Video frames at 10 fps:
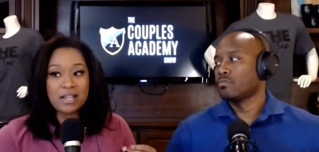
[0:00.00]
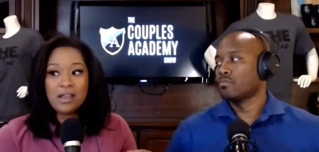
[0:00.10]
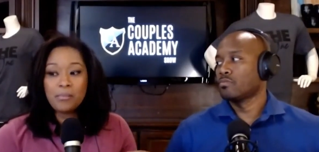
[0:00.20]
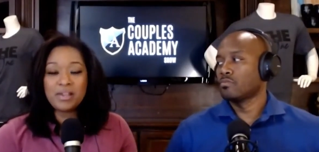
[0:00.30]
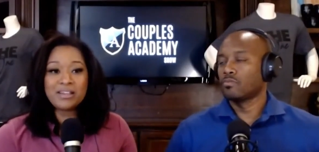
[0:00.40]

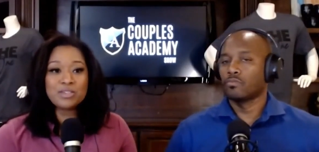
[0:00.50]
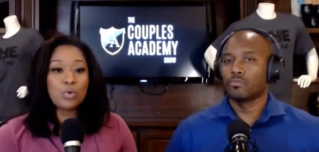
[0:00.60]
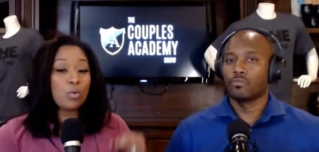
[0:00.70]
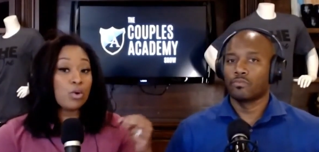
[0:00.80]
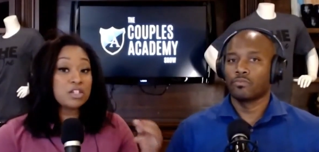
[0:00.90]
Speaker 1: because what
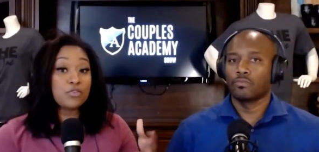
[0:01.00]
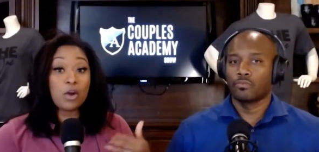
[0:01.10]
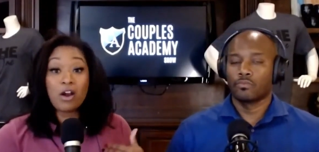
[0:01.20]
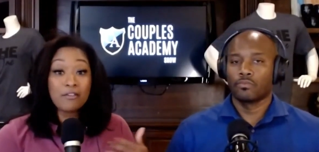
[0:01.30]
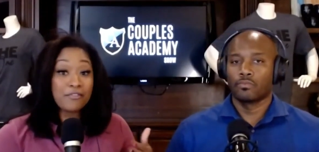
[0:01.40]
works for
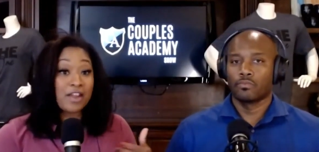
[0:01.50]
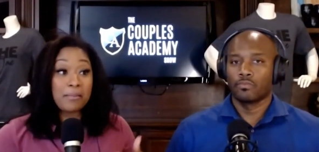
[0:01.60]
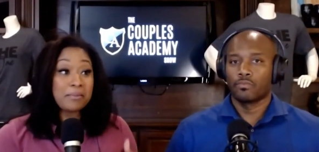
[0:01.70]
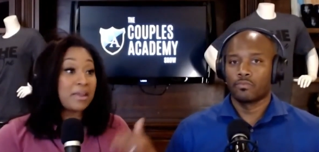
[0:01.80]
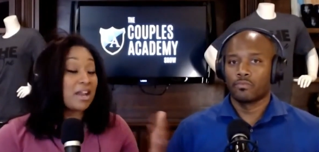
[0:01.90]
our family
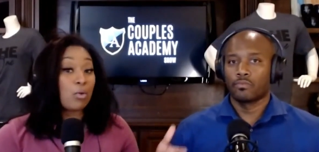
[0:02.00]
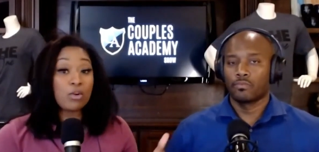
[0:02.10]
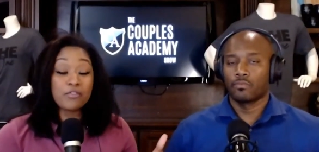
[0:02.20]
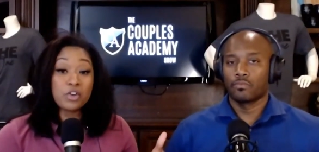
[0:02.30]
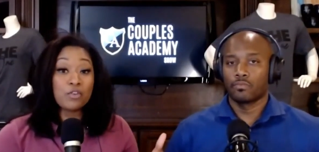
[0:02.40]
may not work for
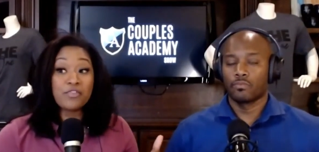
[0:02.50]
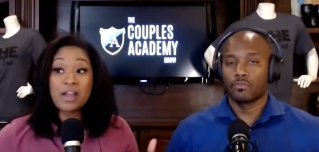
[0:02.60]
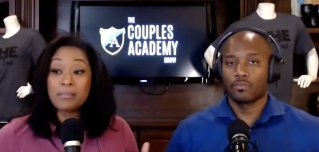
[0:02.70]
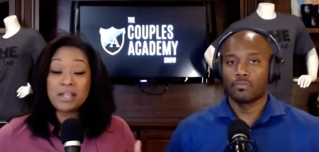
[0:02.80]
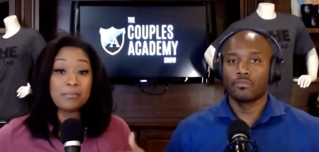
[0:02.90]
your
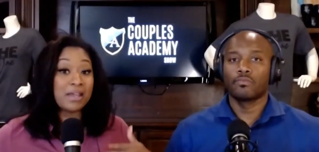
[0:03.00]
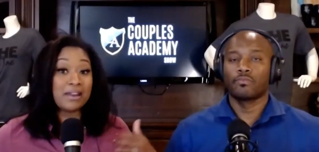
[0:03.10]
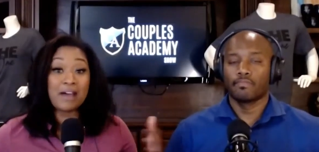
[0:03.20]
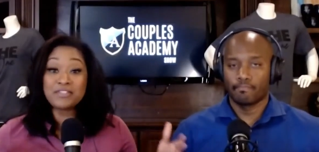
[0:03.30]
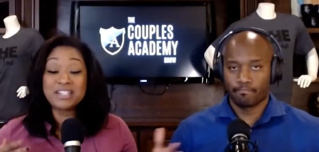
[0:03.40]
family. And, and I've
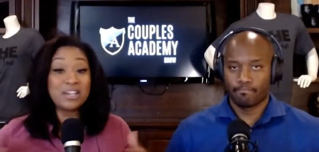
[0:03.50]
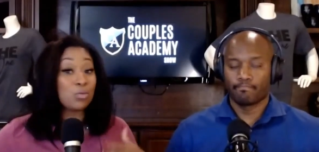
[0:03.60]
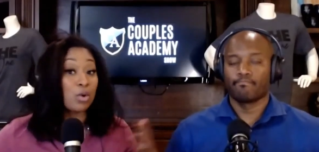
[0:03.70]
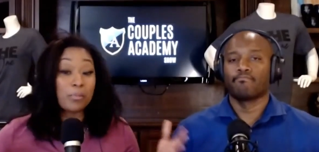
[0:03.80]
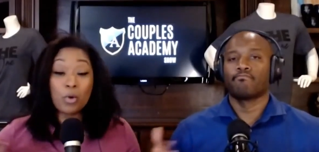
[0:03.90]
seen it
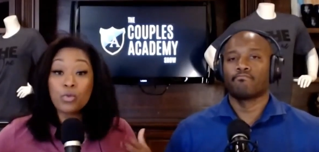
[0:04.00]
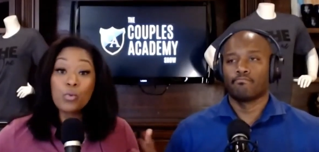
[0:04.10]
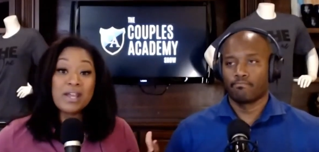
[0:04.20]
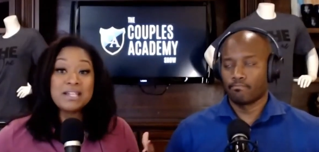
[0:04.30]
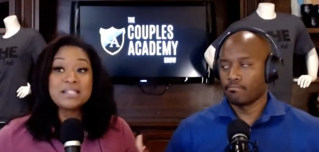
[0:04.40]
work both
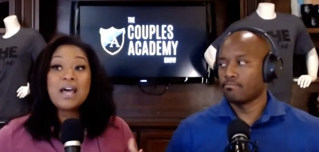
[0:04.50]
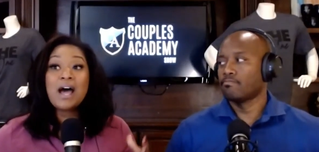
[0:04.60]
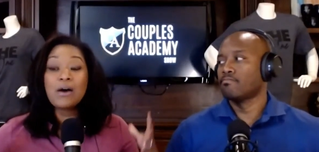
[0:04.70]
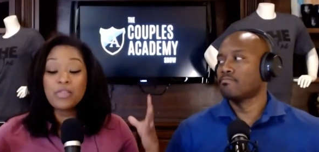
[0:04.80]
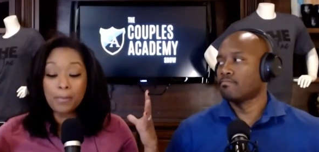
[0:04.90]
ways.
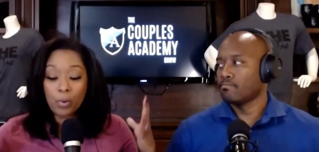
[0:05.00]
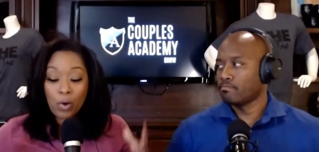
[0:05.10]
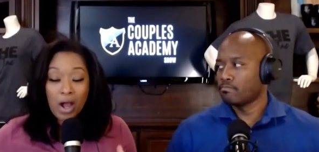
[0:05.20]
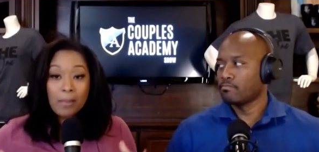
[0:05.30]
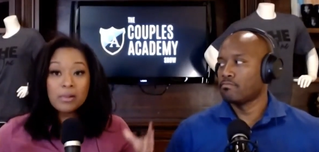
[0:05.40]
The
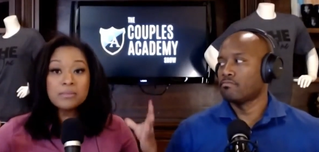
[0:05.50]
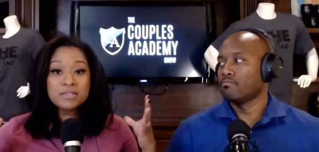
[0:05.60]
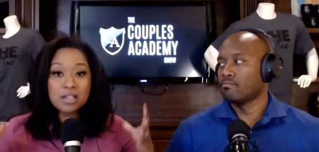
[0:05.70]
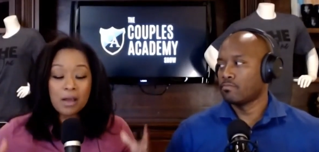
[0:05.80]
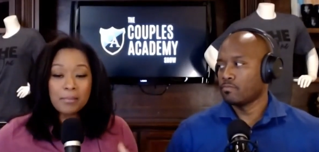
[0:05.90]
problems
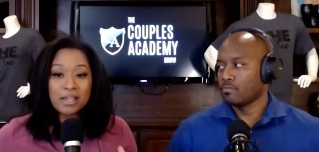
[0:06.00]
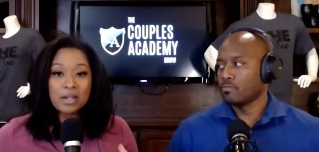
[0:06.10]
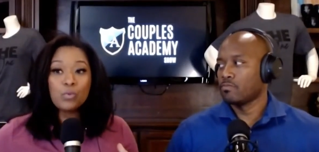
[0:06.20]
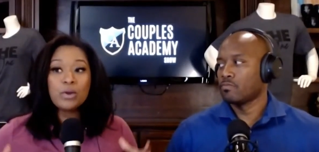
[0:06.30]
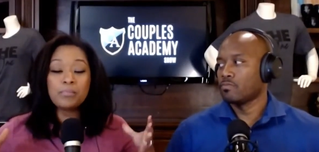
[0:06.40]
come in
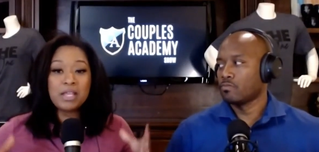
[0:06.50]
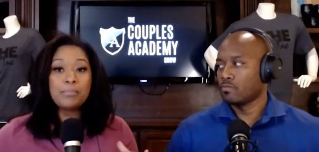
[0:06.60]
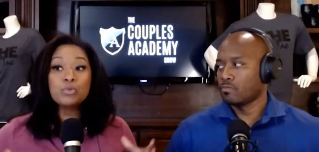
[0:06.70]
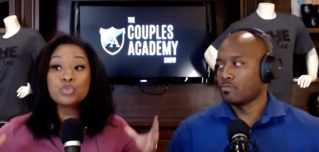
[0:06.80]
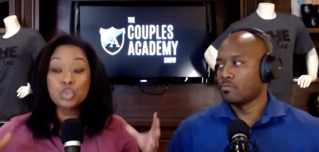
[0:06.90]
when
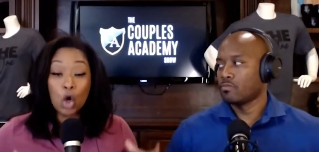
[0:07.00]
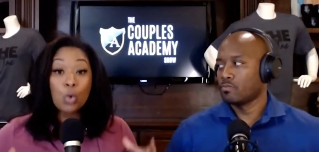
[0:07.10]
people don't